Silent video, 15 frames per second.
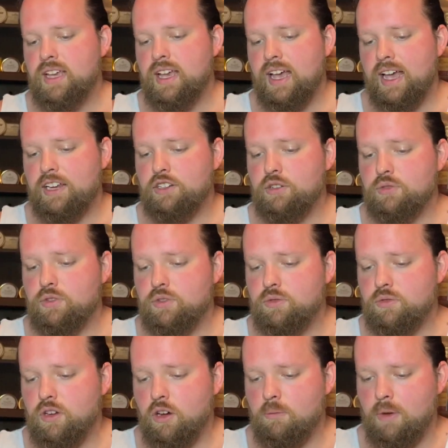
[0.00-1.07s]
And you do
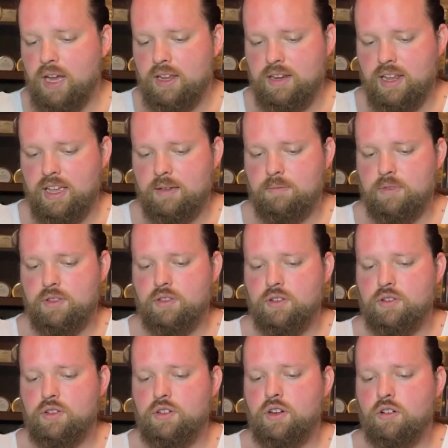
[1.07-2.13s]
know my name, though
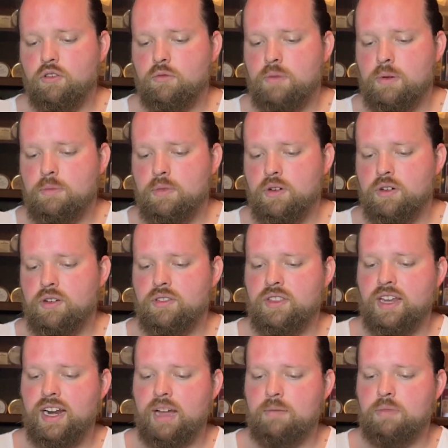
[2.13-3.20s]
you don't remember
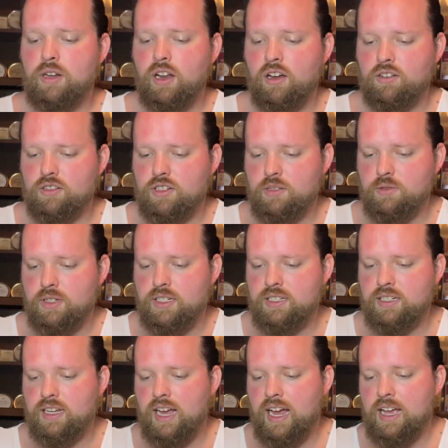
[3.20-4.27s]
that I belong to it.
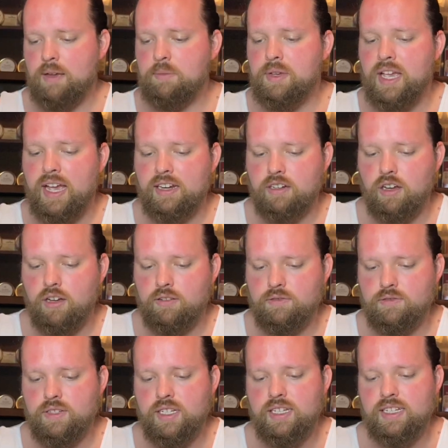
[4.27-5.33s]
I am Gandalf,
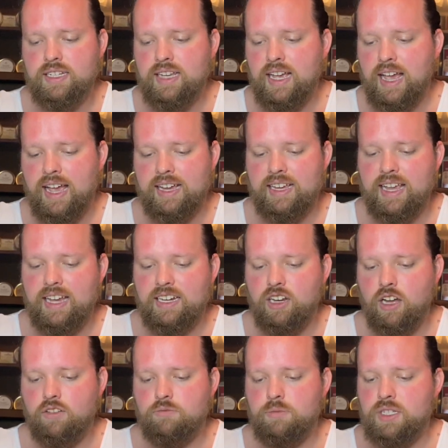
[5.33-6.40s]
and
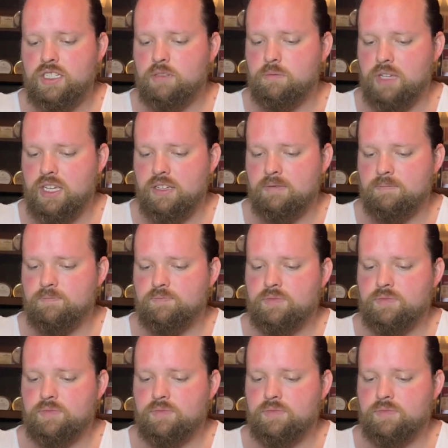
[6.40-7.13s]
Gandalf means me.